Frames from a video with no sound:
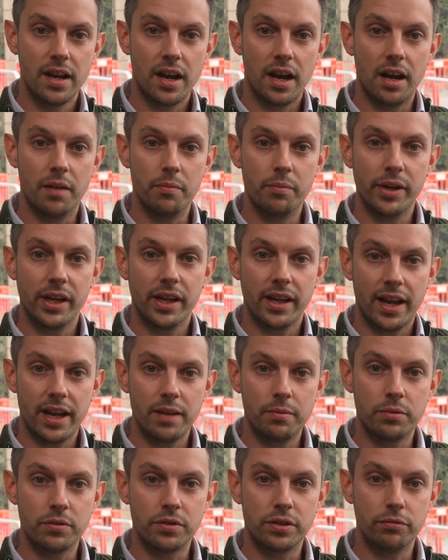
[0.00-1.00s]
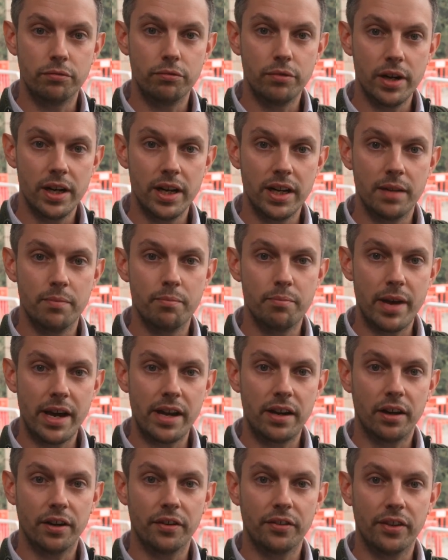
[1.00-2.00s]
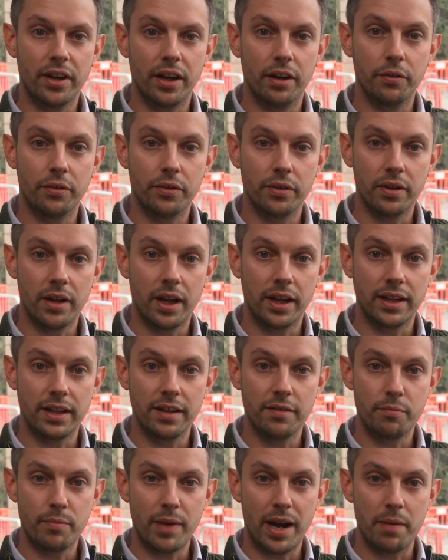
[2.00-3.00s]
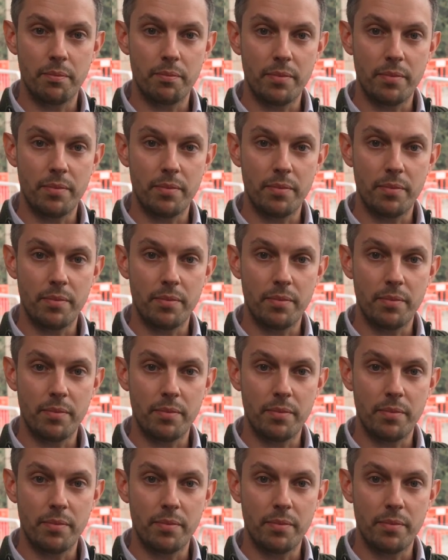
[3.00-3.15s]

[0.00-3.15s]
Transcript: and being able to really embed ourselves and give back